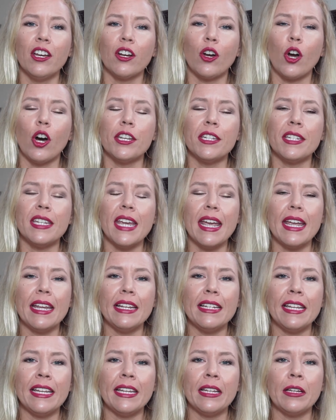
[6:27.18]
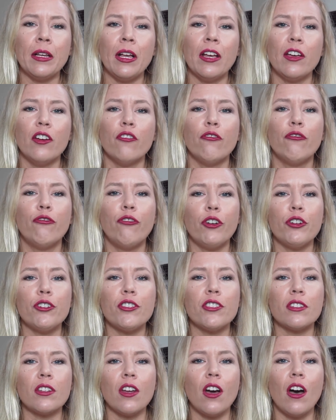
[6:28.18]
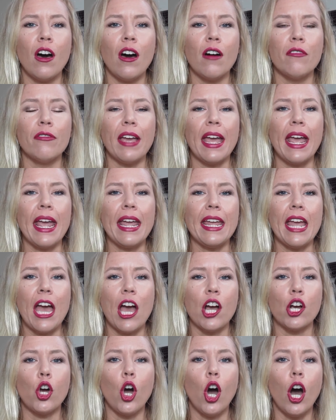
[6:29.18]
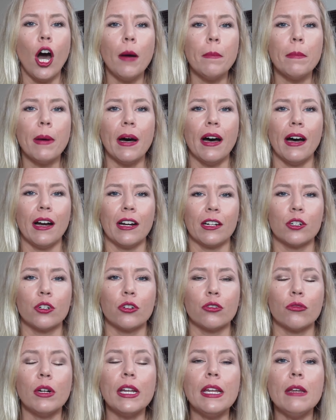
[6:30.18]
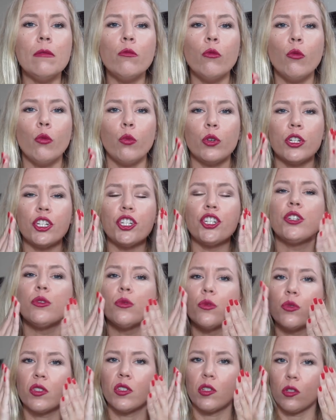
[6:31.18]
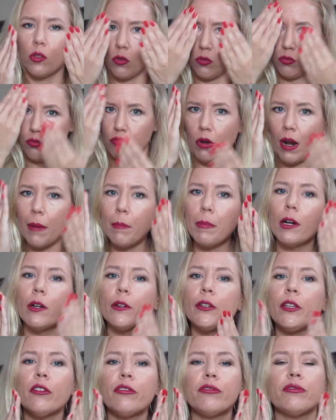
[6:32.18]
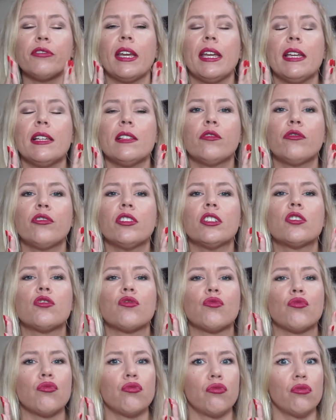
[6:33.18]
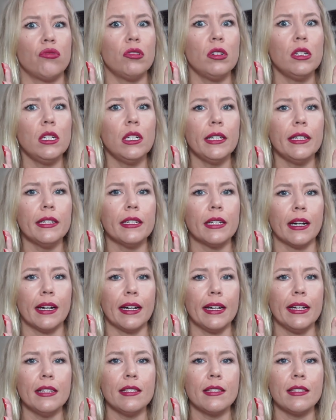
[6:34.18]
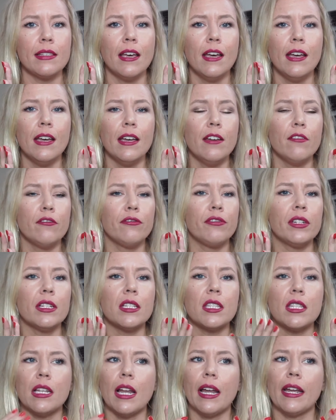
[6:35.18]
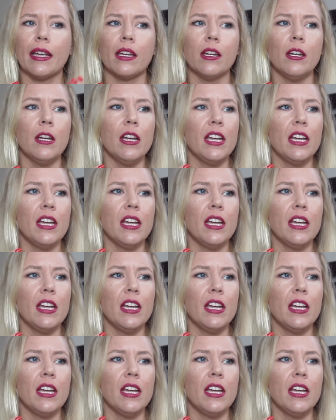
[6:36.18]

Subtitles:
containing, first off, a copper cream which you scrub on your face. Feels really nice. Feels like